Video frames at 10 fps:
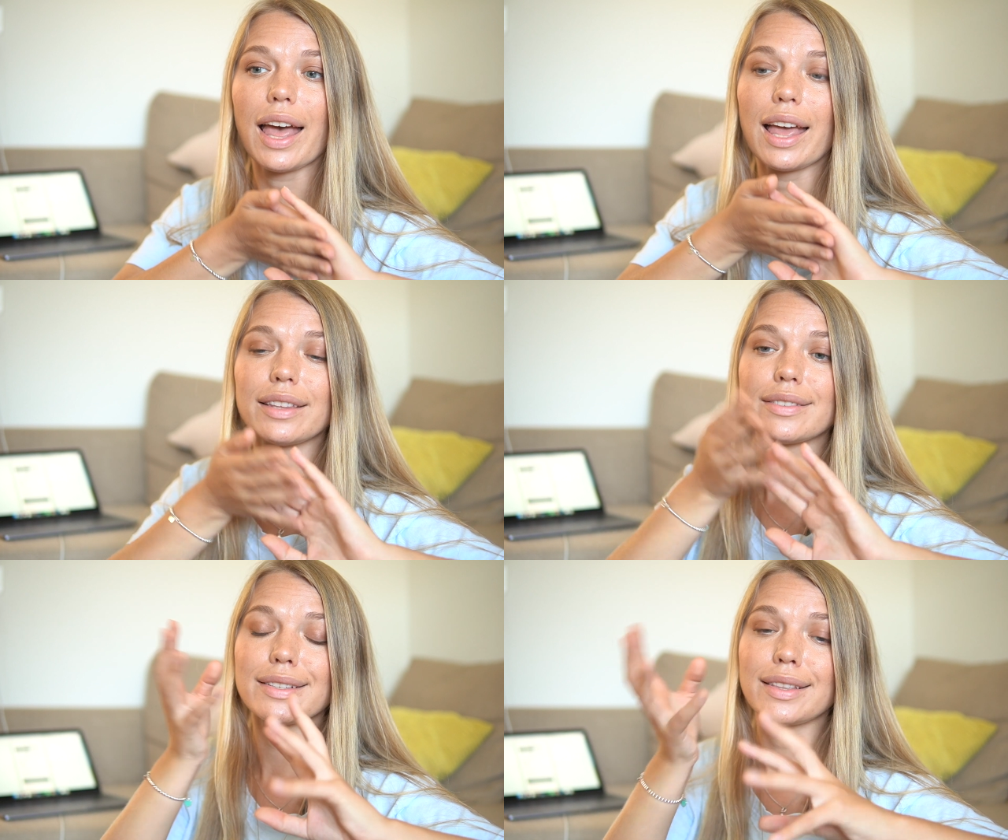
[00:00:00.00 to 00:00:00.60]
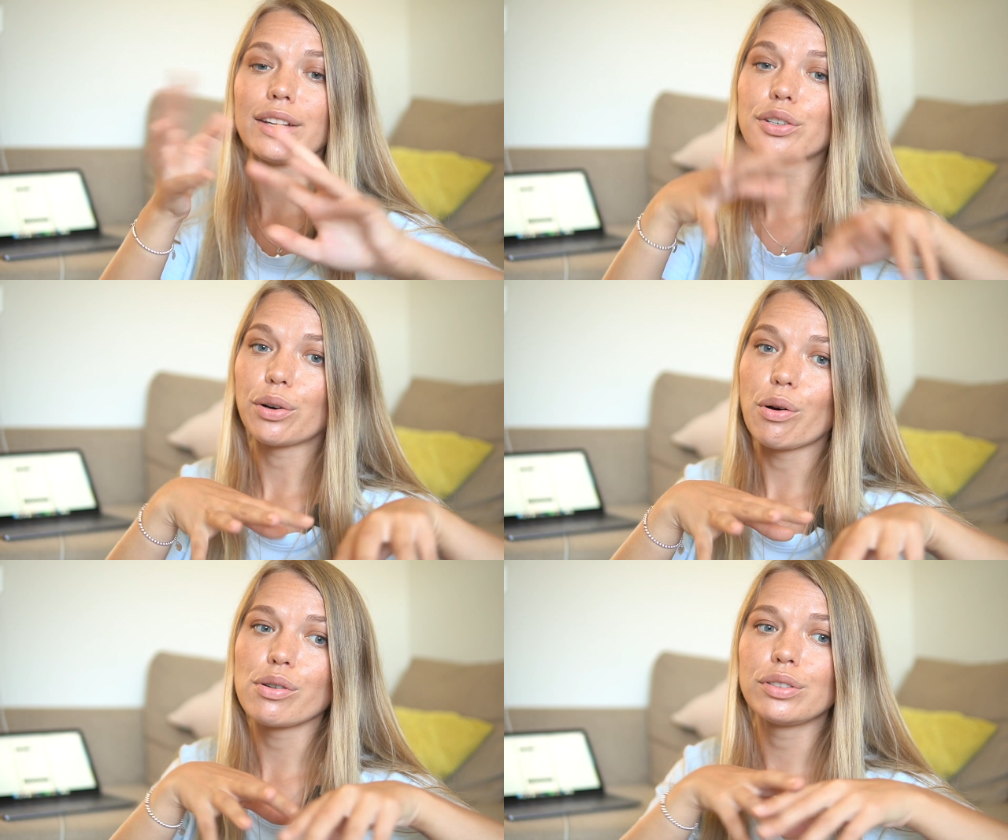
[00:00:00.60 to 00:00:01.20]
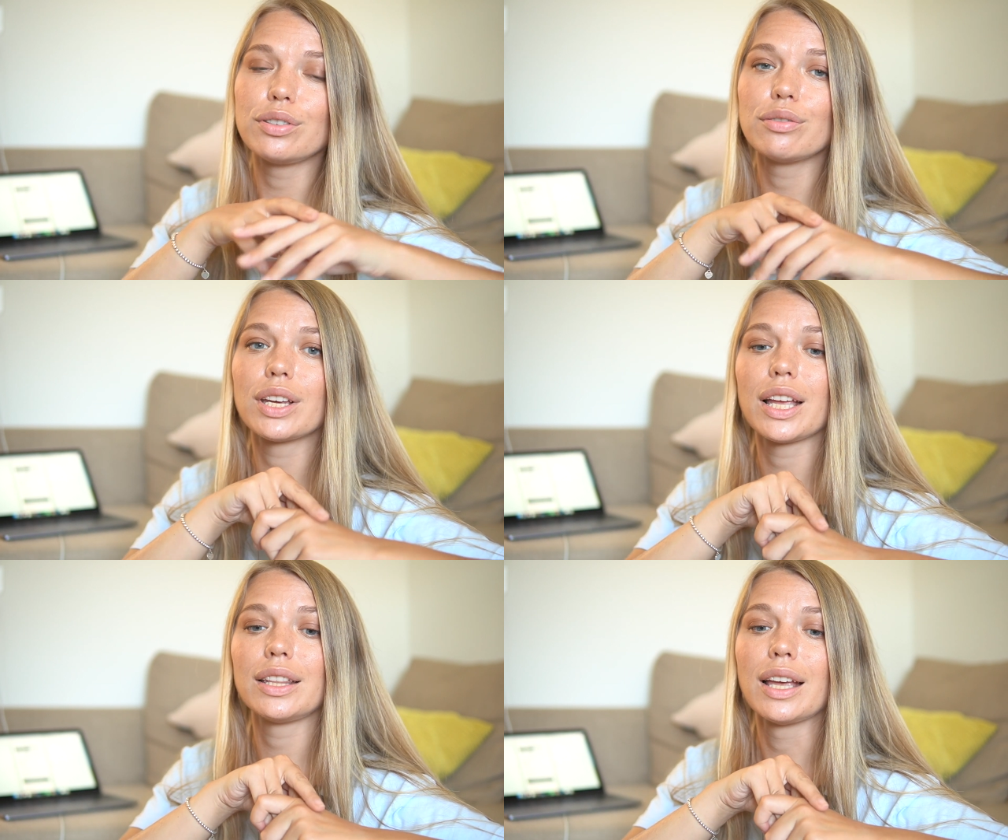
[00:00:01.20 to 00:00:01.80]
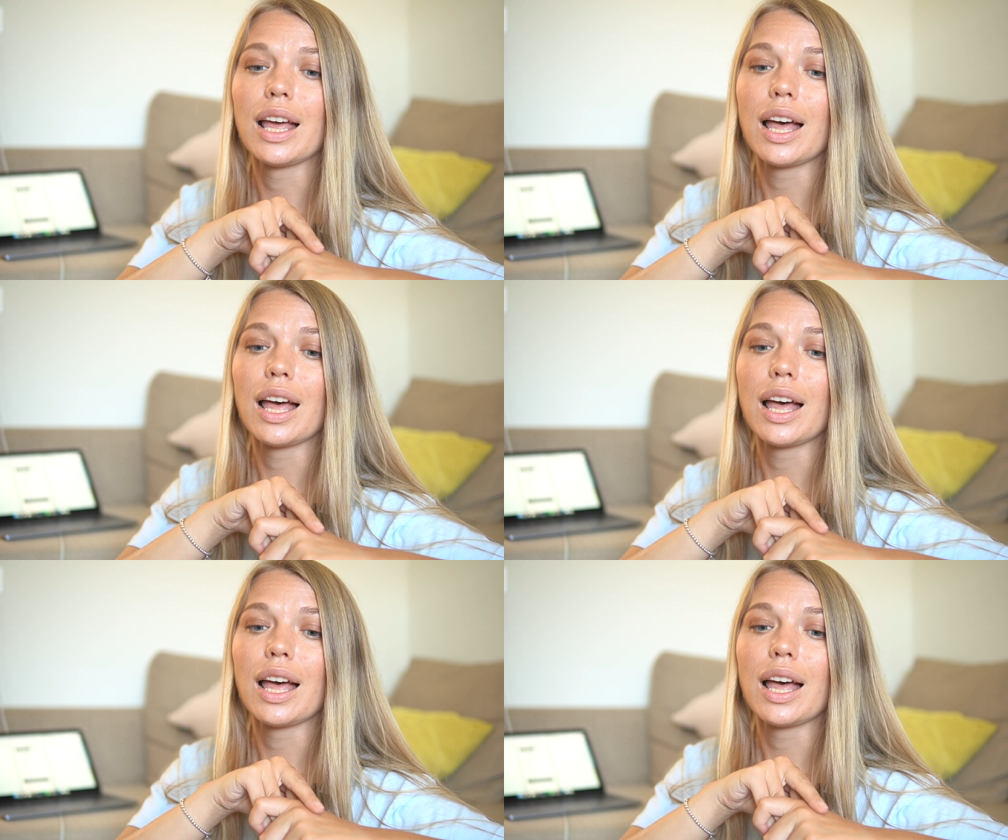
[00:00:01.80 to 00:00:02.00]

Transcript: and later on you can